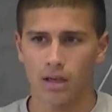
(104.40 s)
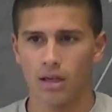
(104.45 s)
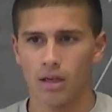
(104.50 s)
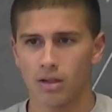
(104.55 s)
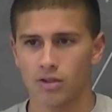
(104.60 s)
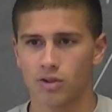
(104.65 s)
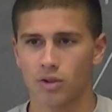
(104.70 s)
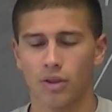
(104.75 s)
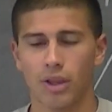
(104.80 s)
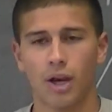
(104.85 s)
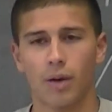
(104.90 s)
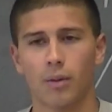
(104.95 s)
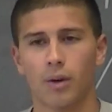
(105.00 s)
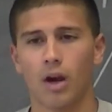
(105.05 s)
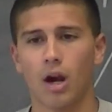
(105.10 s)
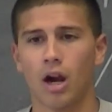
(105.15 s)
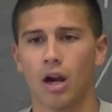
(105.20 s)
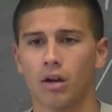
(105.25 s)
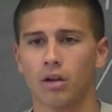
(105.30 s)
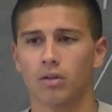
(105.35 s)
So there we
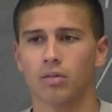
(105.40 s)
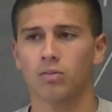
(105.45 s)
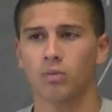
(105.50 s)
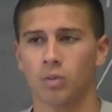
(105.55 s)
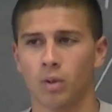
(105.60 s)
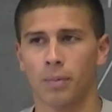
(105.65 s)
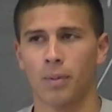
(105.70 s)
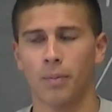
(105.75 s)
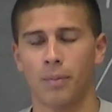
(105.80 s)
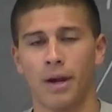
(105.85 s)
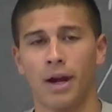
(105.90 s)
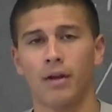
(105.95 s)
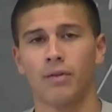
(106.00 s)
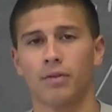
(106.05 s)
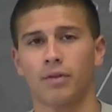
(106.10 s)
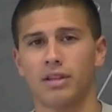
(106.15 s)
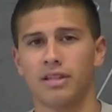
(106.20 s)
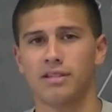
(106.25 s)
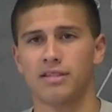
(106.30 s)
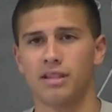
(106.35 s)
are. We're prepared
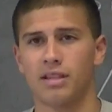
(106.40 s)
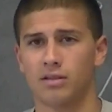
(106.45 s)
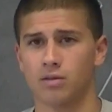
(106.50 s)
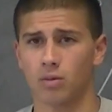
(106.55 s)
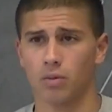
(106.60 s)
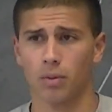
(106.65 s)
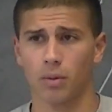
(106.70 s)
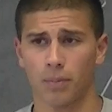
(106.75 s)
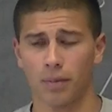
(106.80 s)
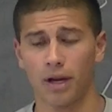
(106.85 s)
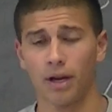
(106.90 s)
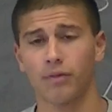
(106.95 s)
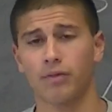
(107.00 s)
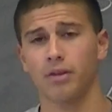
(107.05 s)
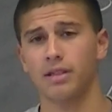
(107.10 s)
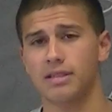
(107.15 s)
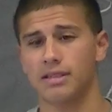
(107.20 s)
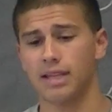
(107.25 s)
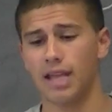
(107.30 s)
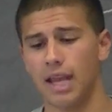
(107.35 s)
for this season. We're prepared for
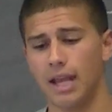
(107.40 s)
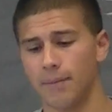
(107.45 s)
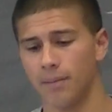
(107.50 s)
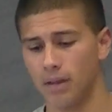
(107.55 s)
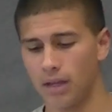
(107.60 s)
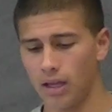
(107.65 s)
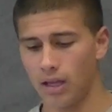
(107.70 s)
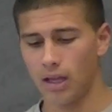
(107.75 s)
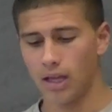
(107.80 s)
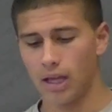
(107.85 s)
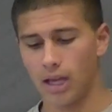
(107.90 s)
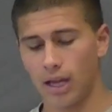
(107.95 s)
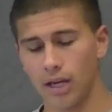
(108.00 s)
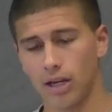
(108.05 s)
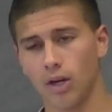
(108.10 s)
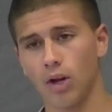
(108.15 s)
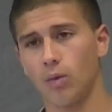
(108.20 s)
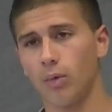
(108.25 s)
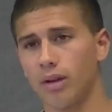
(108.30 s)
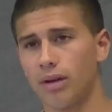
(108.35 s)
this game.
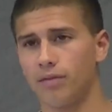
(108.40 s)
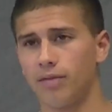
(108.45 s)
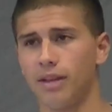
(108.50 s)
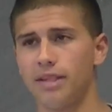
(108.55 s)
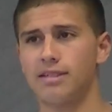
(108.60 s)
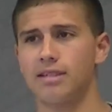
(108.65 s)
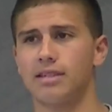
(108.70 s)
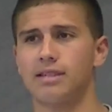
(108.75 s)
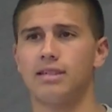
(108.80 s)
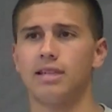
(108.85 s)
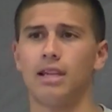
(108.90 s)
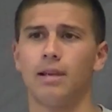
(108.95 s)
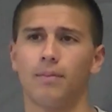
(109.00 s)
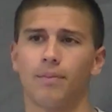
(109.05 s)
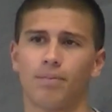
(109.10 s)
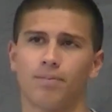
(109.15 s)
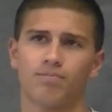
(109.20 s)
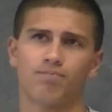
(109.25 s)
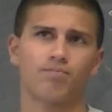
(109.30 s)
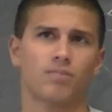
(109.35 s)
And, we had faced this team
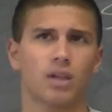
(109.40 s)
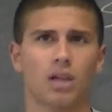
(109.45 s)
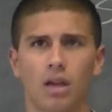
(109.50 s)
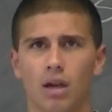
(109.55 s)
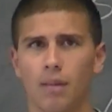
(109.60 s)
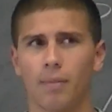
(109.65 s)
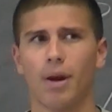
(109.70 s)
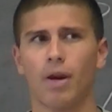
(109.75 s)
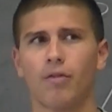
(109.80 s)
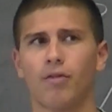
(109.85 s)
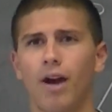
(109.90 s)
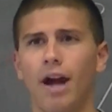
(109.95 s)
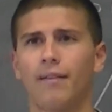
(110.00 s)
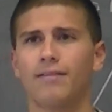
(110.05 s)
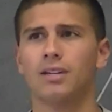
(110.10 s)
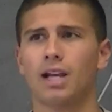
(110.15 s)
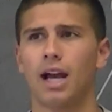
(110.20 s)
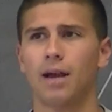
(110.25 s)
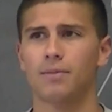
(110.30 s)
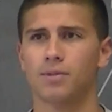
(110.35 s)
about 5
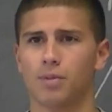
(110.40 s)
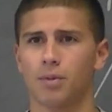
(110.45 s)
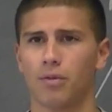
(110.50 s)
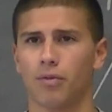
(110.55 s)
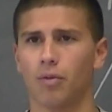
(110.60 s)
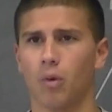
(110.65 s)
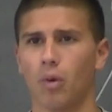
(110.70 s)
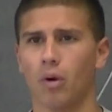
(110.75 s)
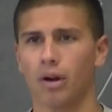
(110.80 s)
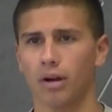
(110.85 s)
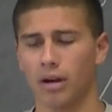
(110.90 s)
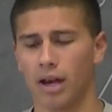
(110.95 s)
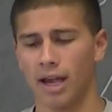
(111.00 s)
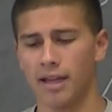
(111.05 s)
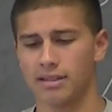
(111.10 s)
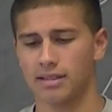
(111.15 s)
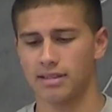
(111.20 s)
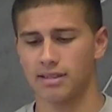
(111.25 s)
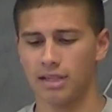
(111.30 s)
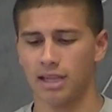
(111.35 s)
times before
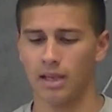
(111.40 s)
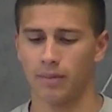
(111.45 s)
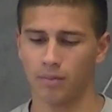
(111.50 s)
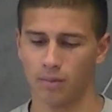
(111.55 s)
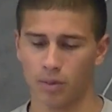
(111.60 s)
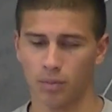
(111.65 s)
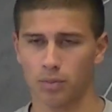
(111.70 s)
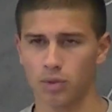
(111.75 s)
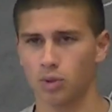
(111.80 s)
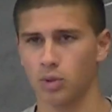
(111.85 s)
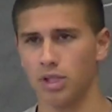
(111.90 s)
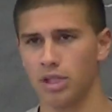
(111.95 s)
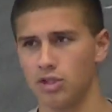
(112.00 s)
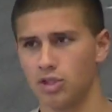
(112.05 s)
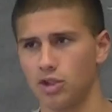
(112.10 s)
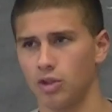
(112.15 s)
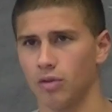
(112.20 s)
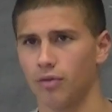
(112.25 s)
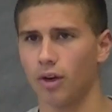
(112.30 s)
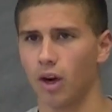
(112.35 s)
as a team between
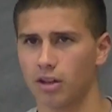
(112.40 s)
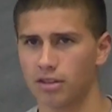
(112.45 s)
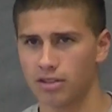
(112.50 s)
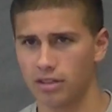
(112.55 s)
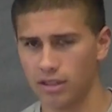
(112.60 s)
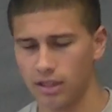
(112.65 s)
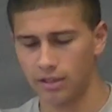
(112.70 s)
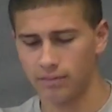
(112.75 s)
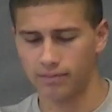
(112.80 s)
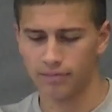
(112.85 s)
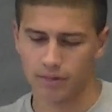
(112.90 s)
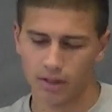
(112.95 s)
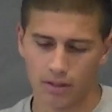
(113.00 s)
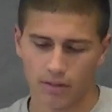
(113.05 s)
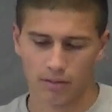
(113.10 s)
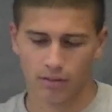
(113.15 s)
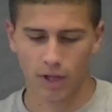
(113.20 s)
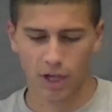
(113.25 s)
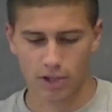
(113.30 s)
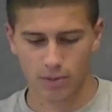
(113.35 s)
junior varsity,
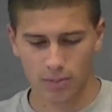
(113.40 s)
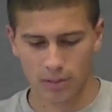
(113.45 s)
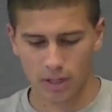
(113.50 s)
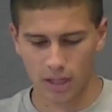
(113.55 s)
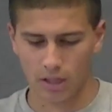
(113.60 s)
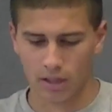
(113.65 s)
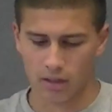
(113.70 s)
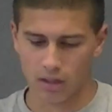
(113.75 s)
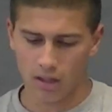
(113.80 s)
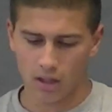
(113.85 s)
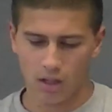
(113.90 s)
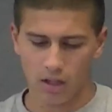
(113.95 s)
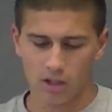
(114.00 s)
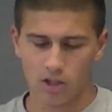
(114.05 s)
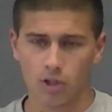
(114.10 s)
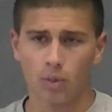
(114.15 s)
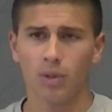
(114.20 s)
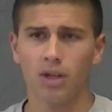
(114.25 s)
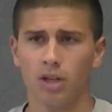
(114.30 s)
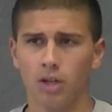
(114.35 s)
freshman year.
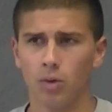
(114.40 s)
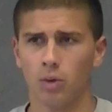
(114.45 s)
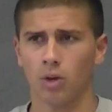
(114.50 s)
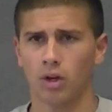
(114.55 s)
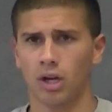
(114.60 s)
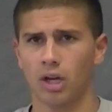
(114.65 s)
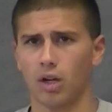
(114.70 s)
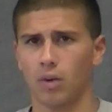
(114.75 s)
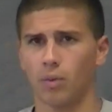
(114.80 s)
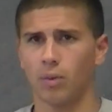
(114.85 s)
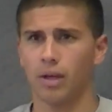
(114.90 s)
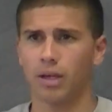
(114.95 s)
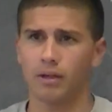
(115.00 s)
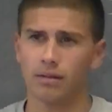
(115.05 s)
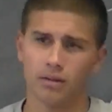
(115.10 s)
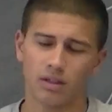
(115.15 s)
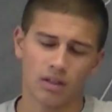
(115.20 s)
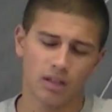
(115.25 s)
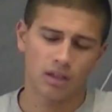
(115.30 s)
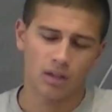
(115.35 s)
So we knew we were going to win.
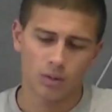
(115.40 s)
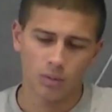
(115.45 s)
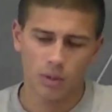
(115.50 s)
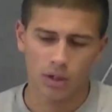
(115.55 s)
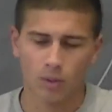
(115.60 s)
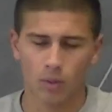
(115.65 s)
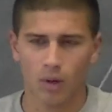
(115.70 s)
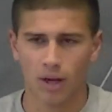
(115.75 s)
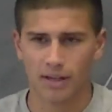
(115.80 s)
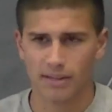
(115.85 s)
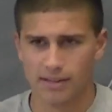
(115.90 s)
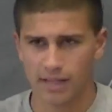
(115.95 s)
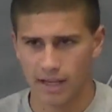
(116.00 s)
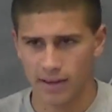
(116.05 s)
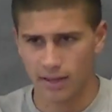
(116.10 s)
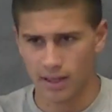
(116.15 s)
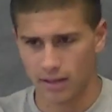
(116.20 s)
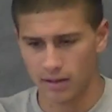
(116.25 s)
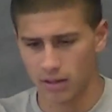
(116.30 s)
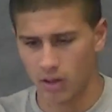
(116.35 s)
We didn't want to say
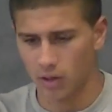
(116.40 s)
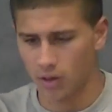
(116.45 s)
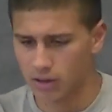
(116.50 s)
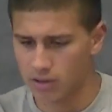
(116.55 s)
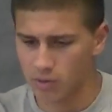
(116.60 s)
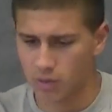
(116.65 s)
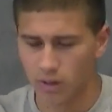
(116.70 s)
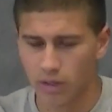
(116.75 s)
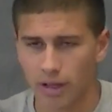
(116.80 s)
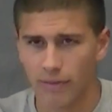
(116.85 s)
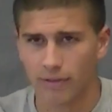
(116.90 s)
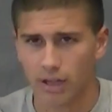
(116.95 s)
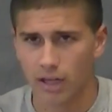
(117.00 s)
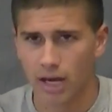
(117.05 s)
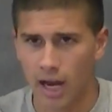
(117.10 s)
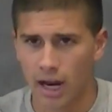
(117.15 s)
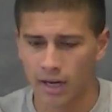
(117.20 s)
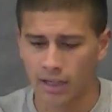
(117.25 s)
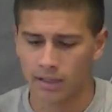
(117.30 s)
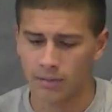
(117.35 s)
that, though, because we were never
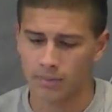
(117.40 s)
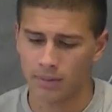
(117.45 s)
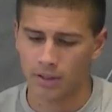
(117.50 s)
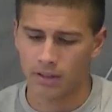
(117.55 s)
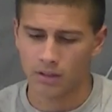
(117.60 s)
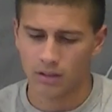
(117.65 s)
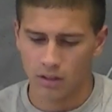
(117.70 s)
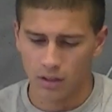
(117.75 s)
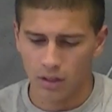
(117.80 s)
cocky, but